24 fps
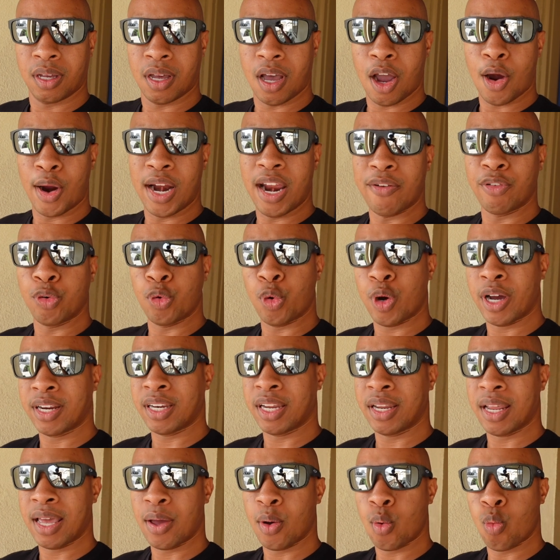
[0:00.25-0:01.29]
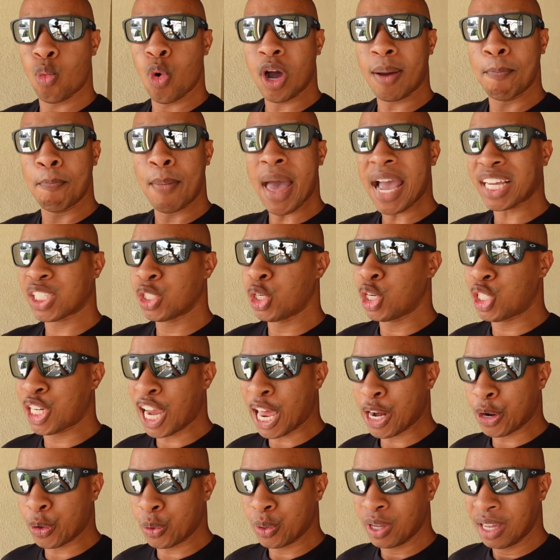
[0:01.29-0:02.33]
All right, everyone, welcome back to the
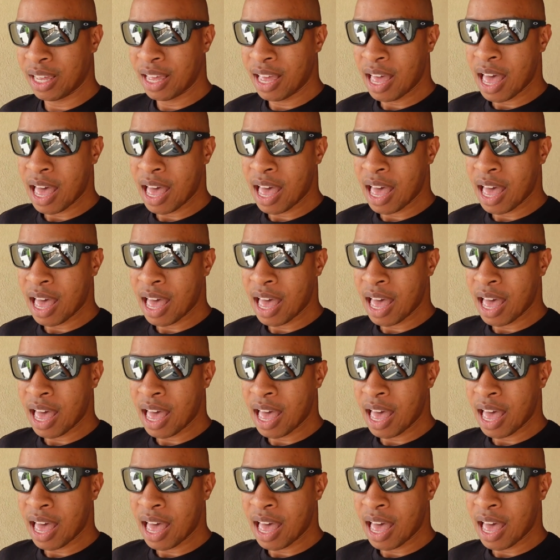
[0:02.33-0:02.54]
channel.